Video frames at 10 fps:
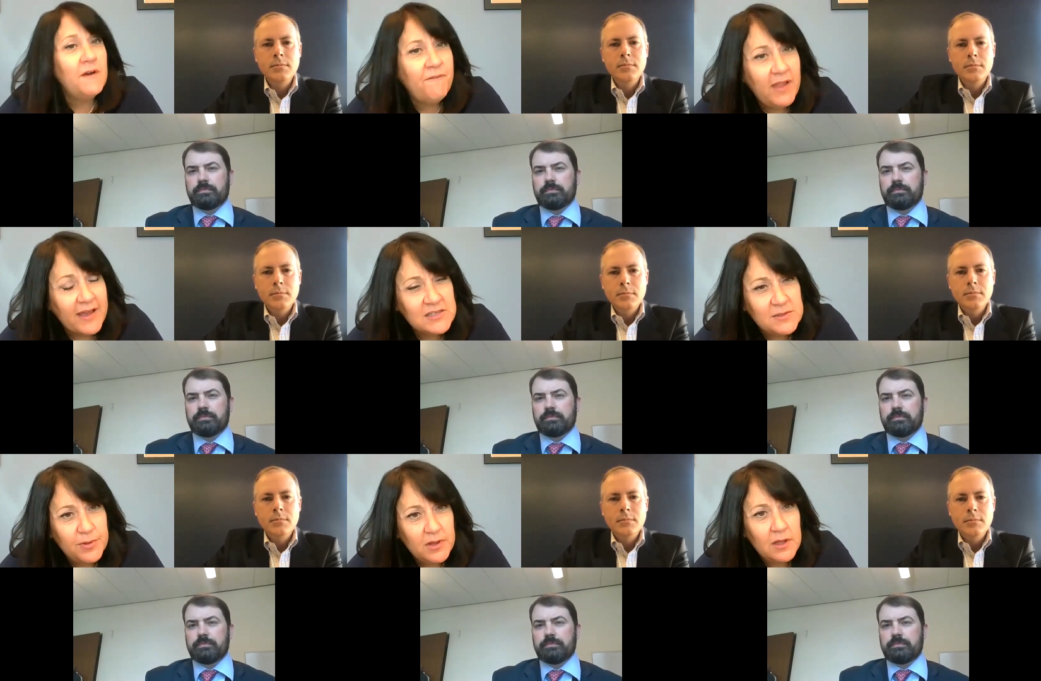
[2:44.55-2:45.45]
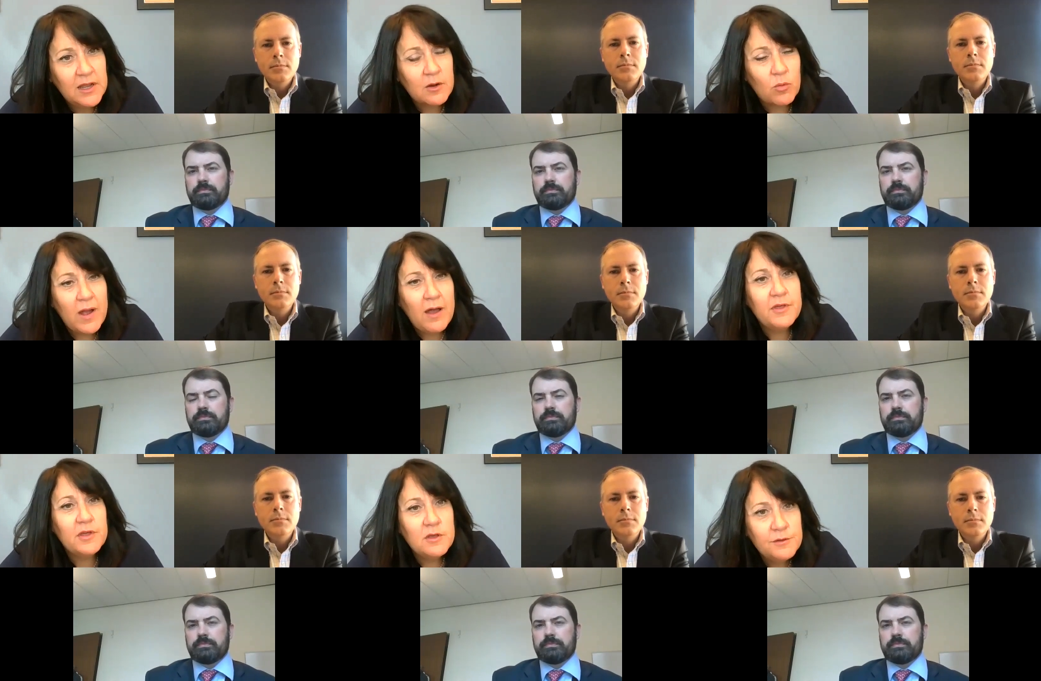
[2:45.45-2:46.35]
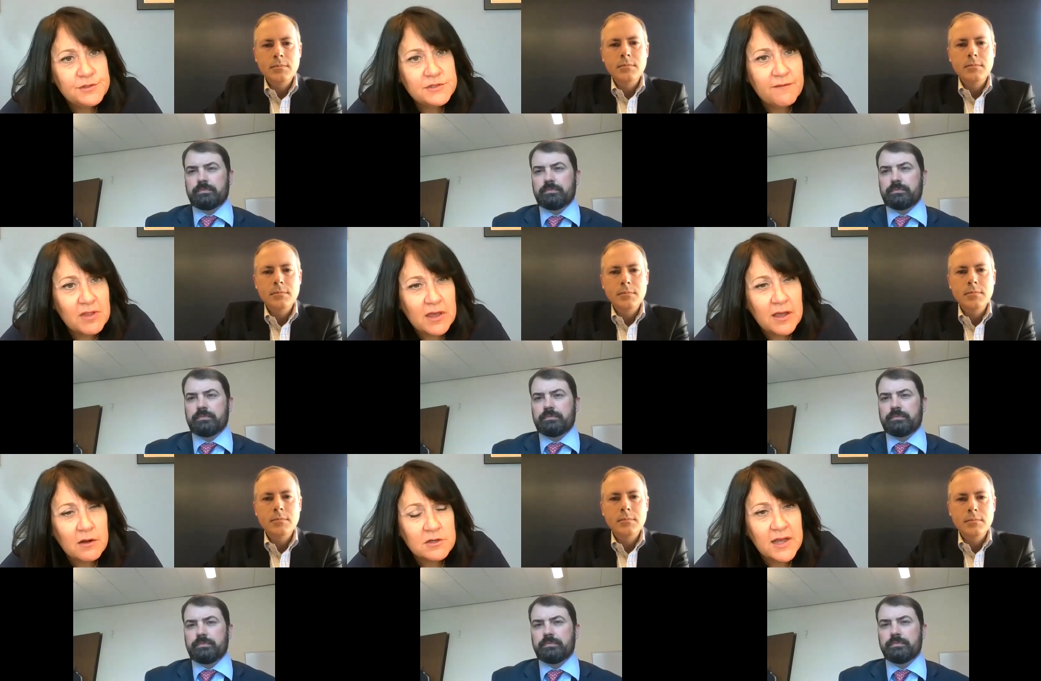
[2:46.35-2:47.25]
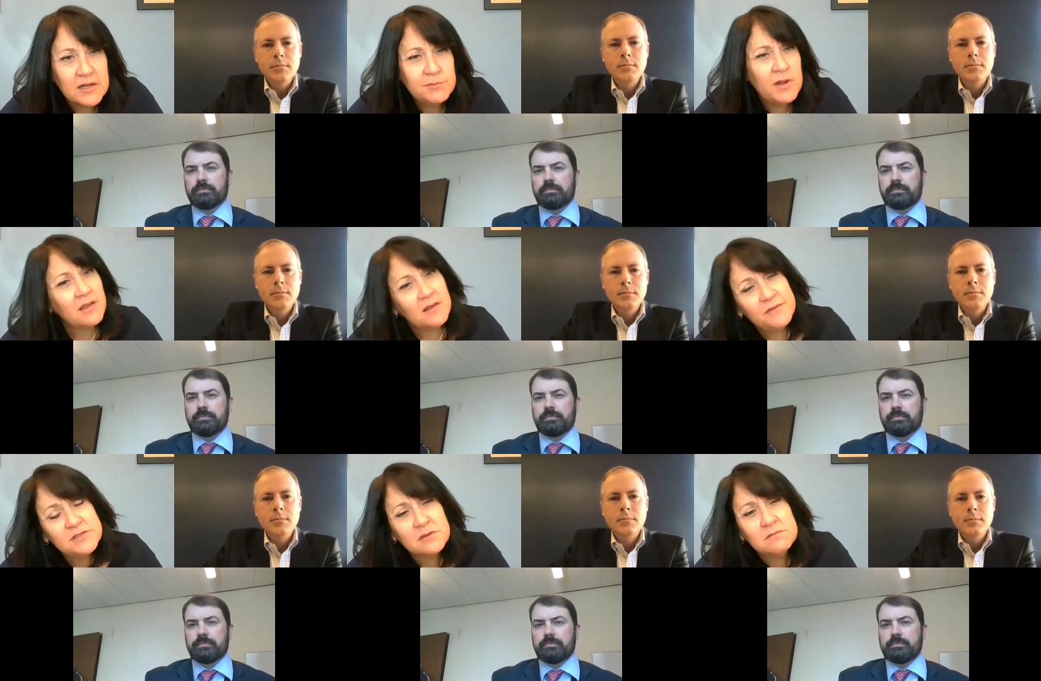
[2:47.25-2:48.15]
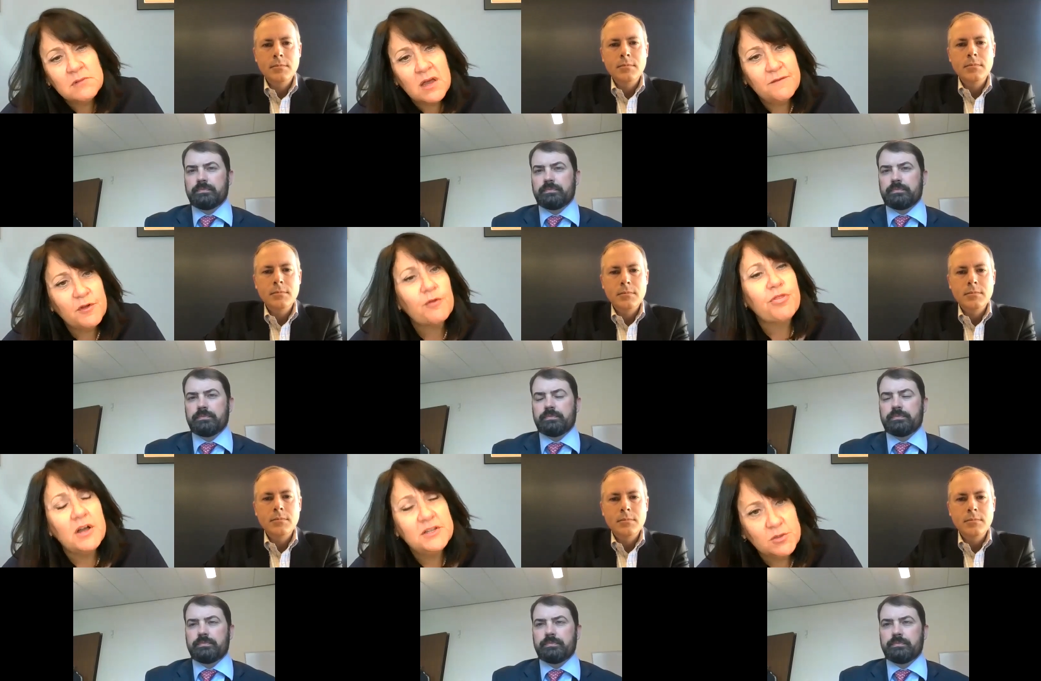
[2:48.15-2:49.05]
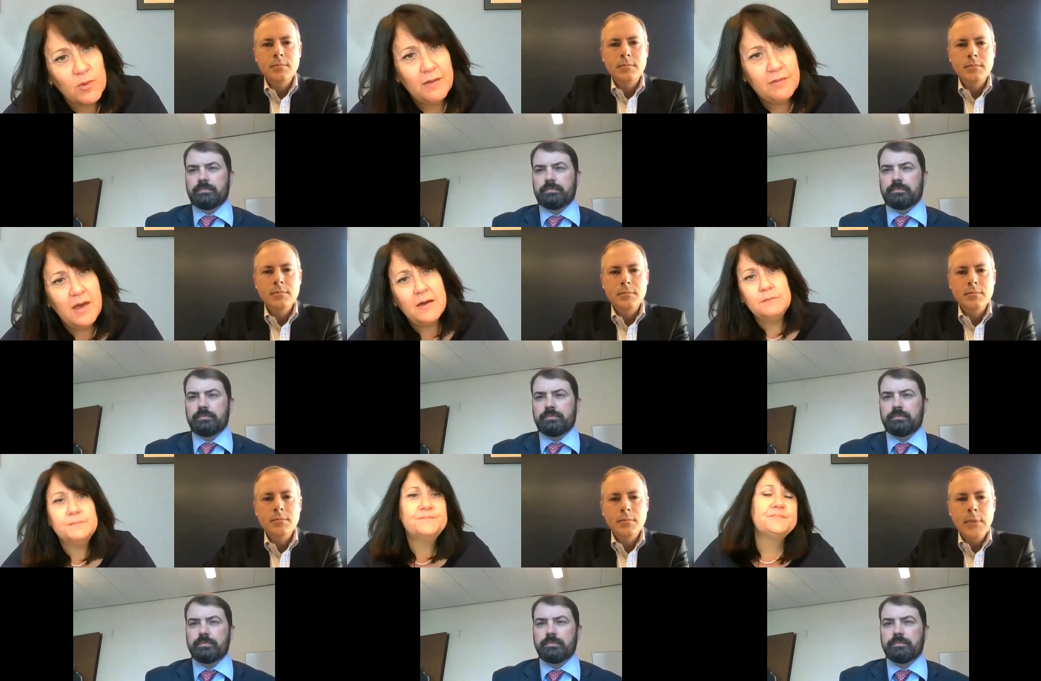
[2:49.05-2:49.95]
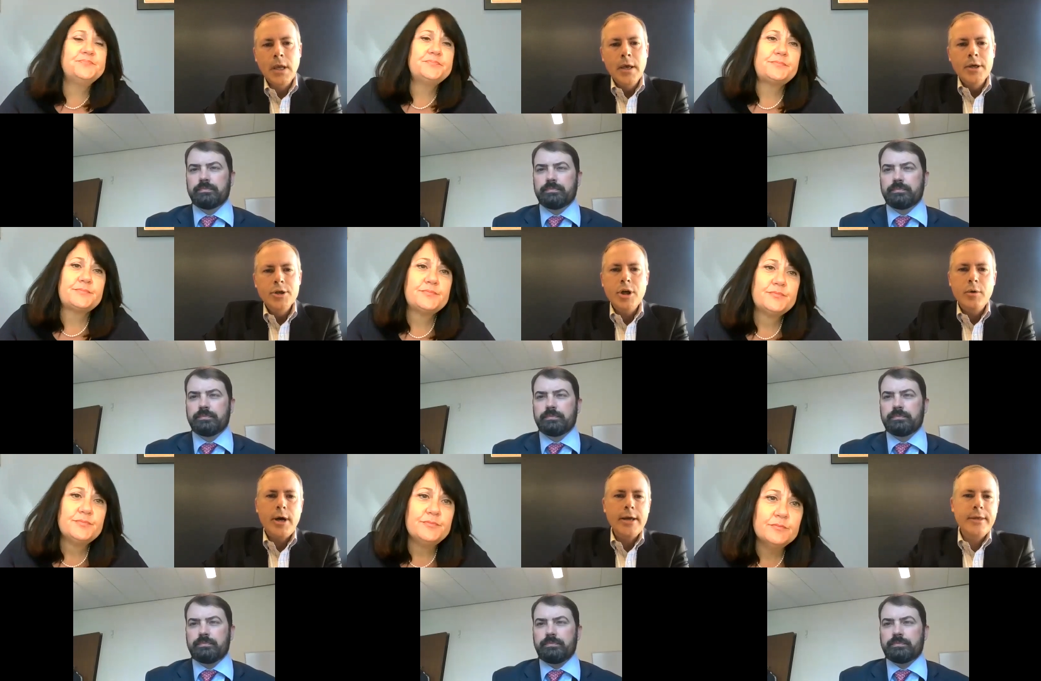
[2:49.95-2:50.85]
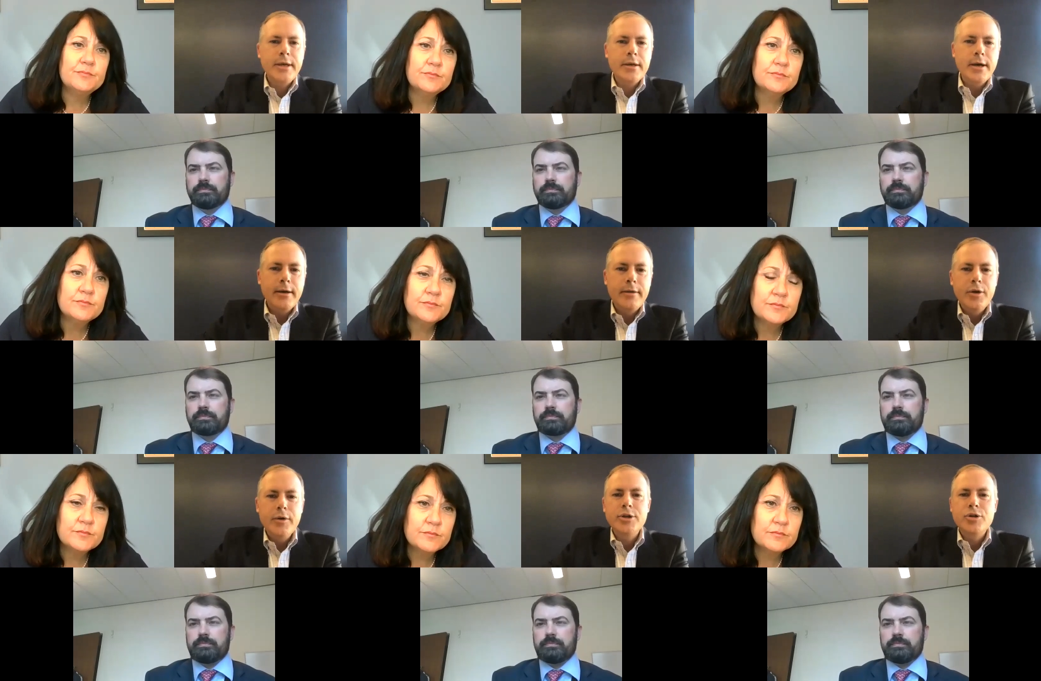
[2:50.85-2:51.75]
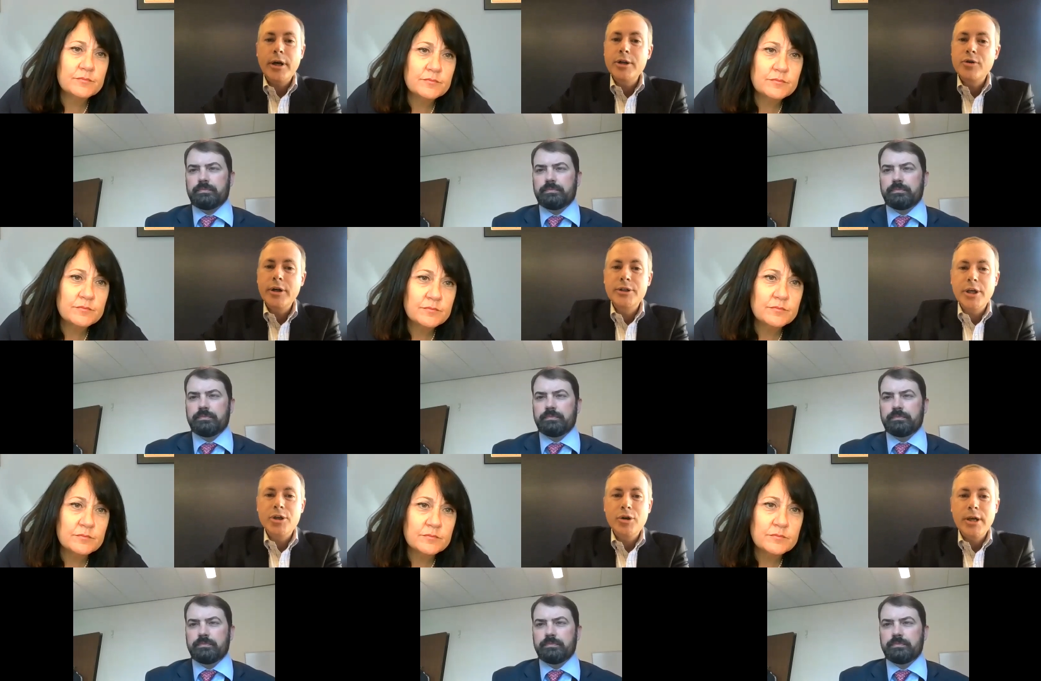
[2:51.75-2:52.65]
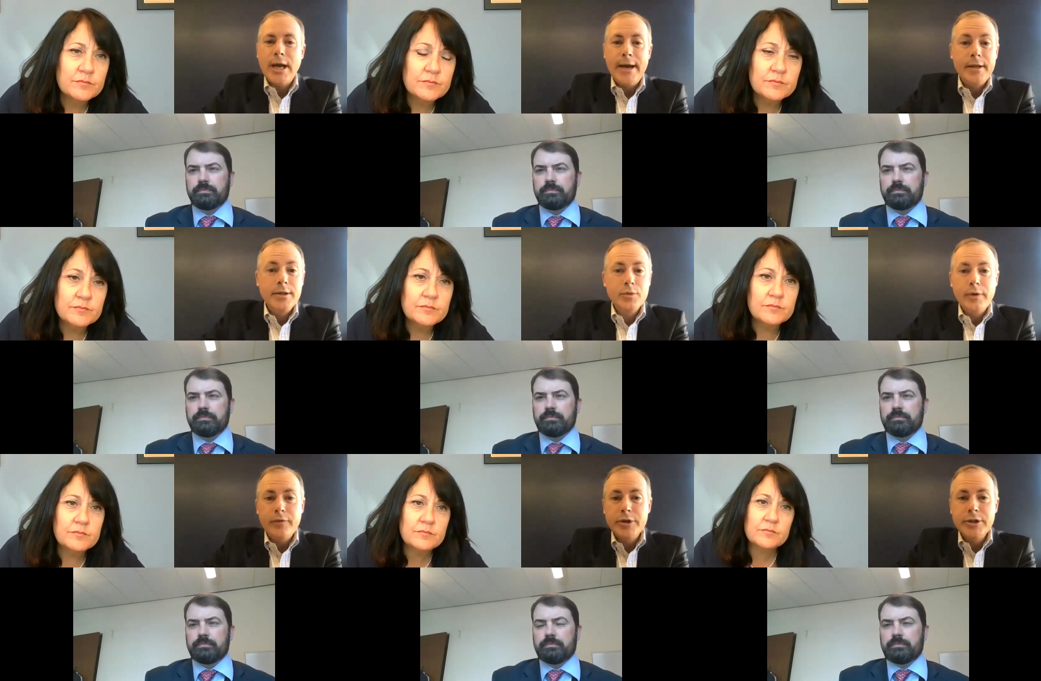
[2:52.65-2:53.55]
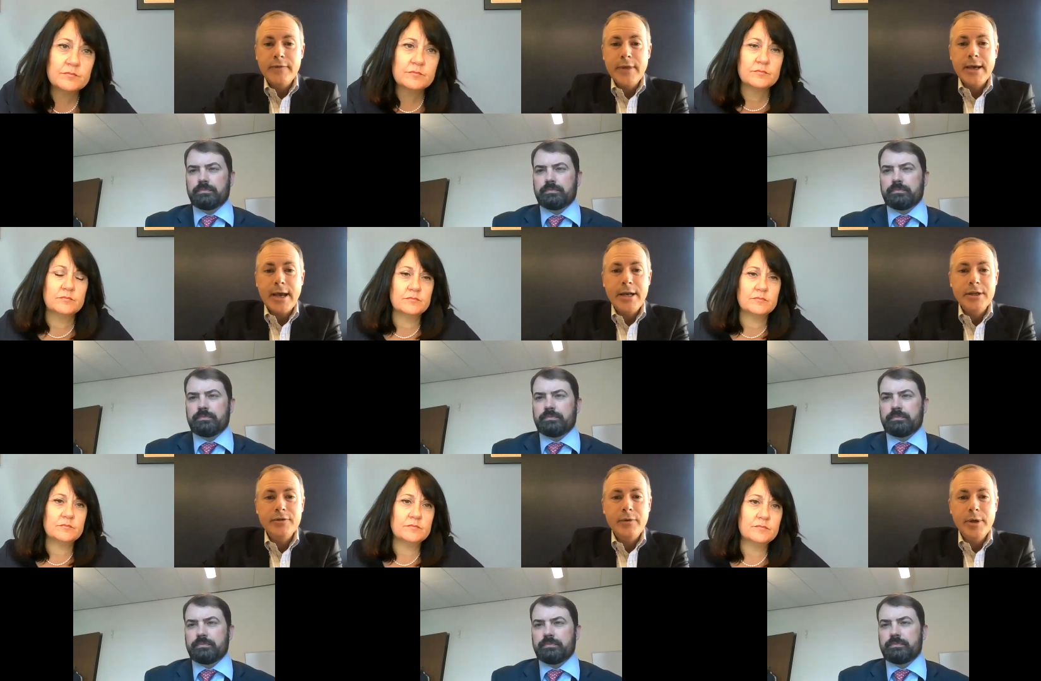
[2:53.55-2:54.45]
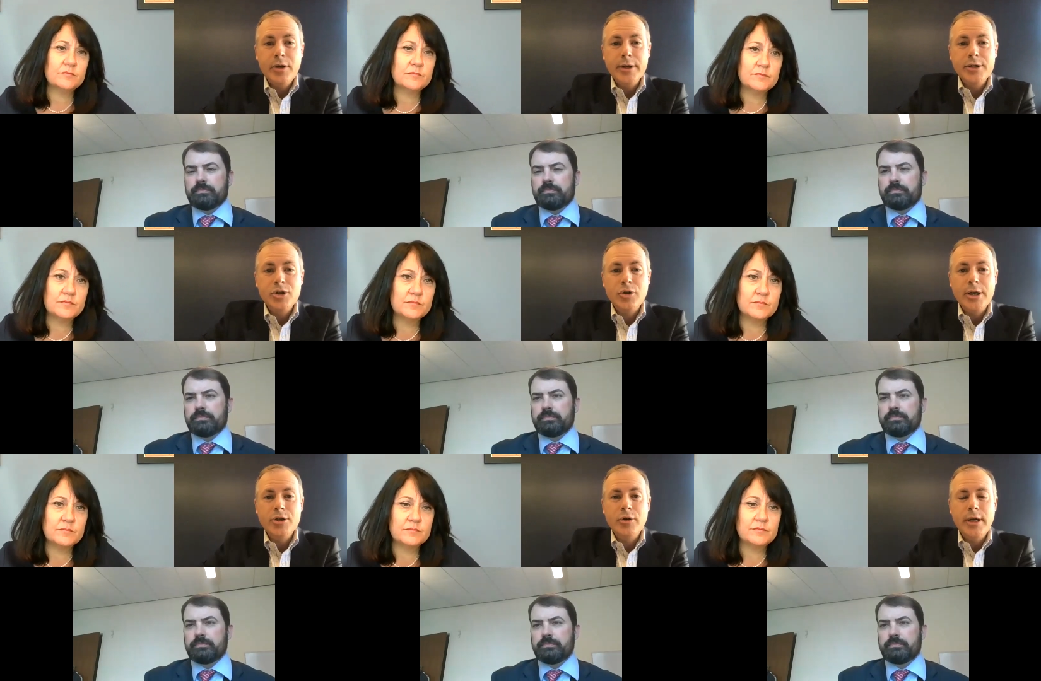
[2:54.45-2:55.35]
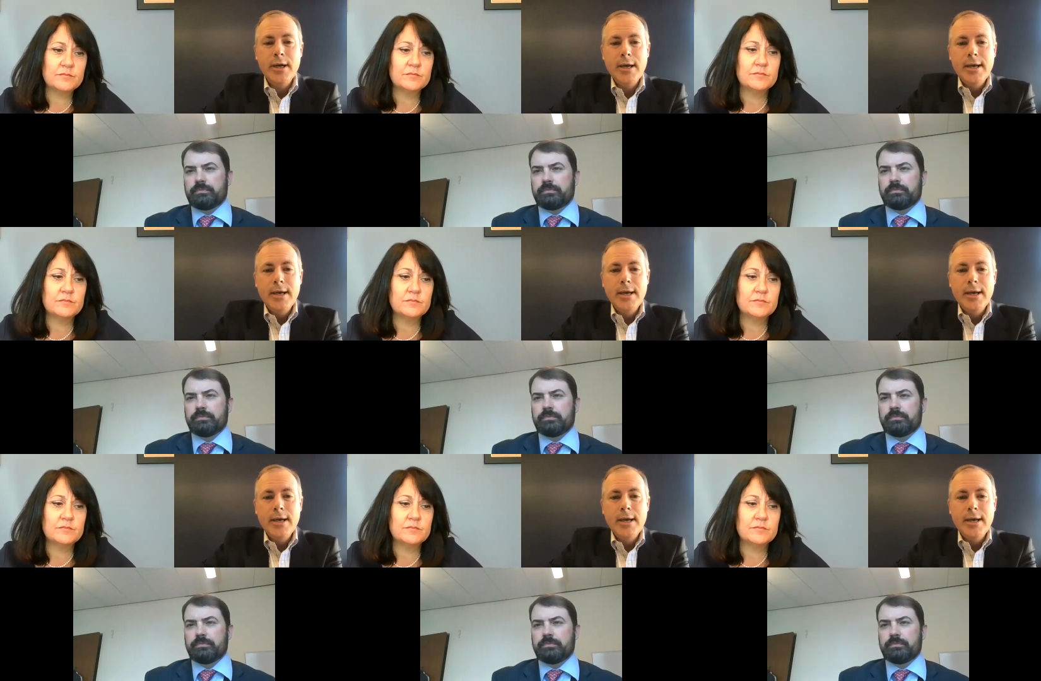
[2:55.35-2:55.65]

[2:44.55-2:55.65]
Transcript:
Speaker 1: enough flexibility around the use of the CARES Act money? Give us kind of your thoughts around that.
Speaker 2: Sure. Well, I think uh, the U.S. Treasury has issued guidance. We've received that guidance from the U.S. Treasury,